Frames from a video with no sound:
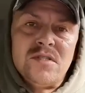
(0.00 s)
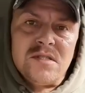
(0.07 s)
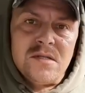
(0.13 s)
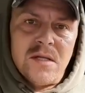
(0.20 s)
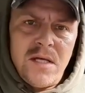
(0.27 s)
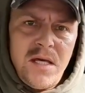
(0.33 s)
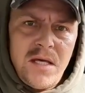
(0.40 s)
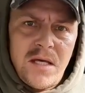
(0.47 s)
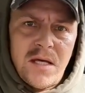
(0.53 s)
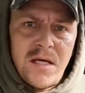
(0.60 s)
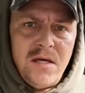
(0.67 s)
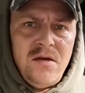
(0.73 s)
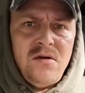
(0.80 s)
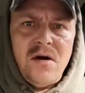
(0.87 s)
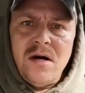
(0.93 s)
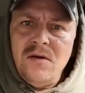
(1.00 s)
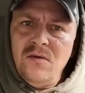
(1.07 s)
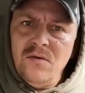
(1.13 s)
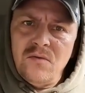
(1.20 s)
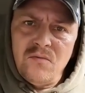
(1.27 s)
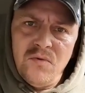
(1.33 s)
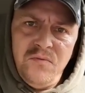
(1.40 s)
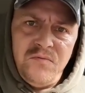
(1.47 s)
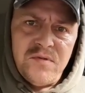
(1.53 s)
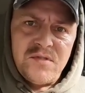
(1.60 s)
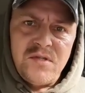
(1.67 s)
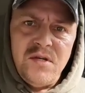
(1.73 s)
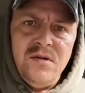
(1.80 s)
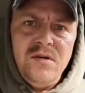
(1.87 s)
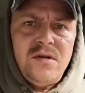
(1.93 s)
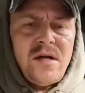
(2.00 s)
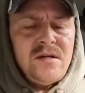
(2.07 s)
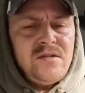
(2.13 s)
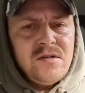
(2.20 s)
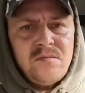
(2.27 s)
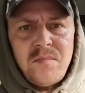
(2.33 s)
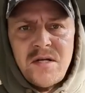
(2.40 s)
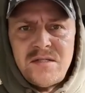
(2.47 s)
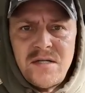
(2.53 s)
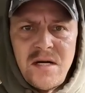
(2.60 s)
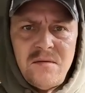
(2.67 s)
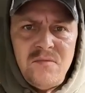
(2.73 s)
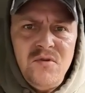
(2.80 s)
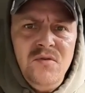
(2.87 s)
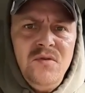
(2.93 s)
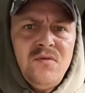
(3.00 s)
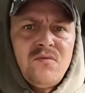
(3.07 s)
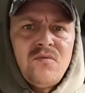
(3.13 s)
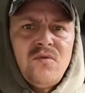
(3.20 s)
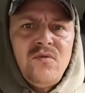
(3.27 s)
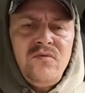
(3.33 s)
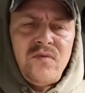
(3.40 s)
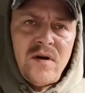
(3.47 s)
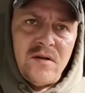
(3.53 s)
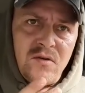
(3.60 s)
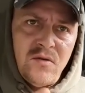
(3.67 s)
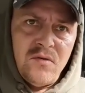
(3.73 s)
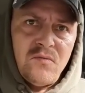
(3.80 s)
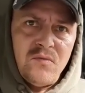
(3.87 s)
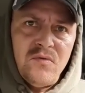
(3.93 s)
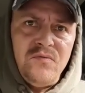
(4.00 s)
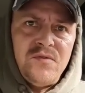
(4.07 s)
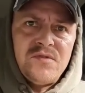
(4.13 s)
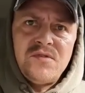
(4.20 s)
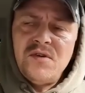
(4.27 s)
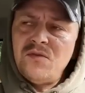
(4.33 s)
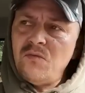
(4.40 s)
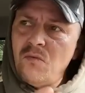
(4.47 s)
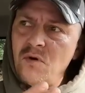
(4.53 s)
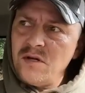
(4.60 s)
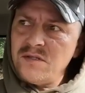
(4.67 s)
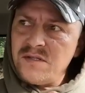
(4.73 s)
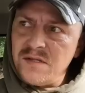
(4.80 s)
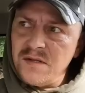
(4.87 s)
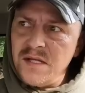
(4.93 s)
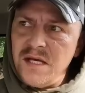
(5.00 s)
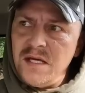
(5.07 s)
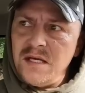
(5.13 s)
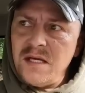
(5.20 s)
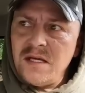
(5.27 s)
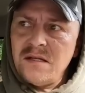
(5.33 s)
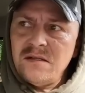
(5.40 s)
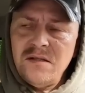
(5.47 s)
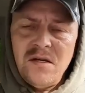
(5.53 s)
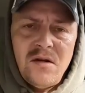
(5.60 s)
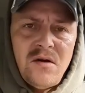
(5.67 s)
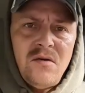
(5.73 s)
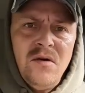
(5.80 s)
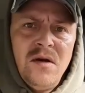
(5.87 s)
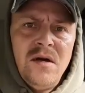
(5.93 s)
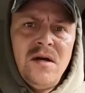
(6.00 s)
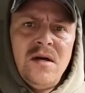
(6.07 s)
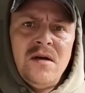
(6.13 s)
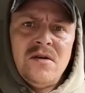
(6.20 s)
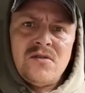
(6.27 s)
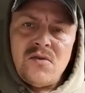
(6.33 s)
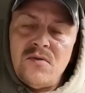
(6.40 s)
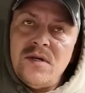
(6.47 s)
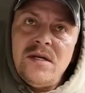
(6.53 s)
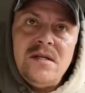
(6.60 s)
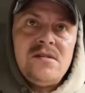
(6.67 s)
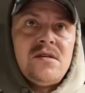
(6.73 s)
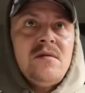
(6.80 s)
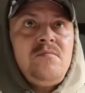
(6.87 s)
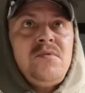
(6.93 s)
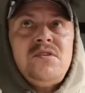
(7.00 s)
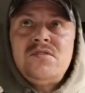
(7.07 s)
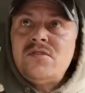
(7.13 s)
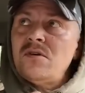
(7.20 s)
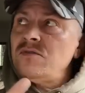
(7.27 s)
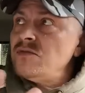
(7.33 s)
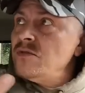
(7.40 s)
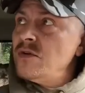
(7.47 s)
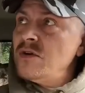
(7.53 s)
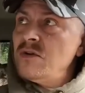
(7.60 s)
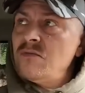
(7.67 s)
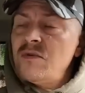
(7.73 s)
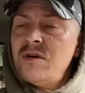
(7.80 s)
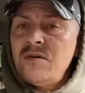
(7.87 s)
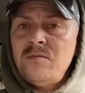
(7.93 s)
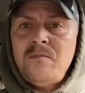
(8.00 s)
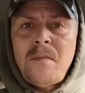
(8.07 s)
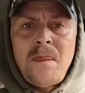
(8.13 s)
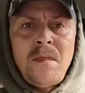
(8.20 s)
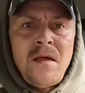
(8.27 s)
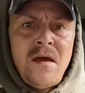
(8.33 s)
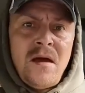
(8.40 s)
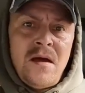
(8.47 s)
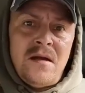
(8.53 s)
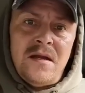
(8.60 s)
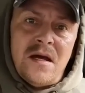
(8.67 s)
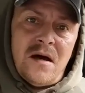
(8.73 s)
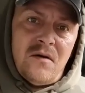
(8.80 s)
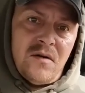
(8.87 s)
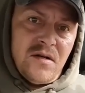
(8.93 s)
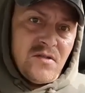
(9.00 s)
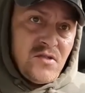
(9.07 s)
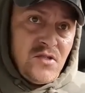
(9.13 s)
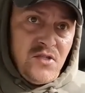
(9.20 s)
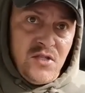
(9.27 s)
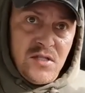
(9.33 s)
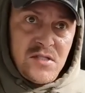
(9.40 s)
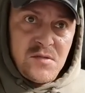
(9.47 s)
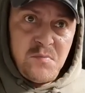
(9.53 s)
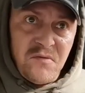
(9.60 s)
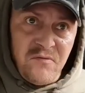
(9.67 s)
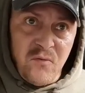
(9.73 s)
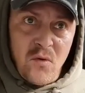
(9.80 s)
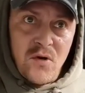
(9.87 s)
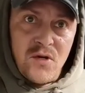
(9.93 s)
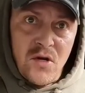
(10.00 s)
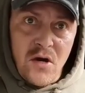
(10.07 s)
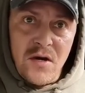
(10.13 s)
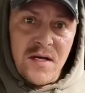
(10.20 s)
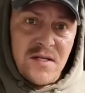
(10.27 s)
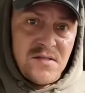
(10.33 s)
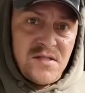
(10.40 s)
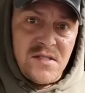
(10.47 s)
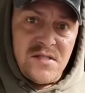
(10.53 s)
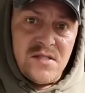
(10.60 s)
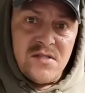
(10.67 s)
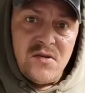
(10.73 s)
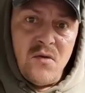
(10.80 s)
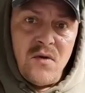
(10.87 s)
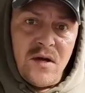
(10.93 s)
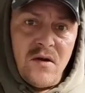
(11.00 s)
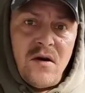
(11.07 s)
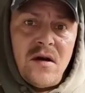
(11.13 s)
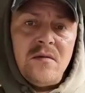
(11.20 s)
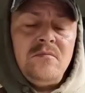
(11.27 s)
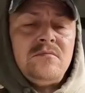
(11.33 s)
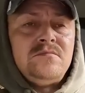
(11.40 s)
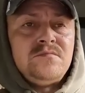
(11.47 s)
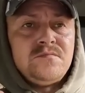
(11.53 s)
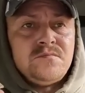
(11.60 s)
what's leaking? You know, I know the roof is good. I took my time doing the roof. I know the roof is good. What's leaking? You know, so he gets up and he starts looking around now, it's just before dark as this is going on.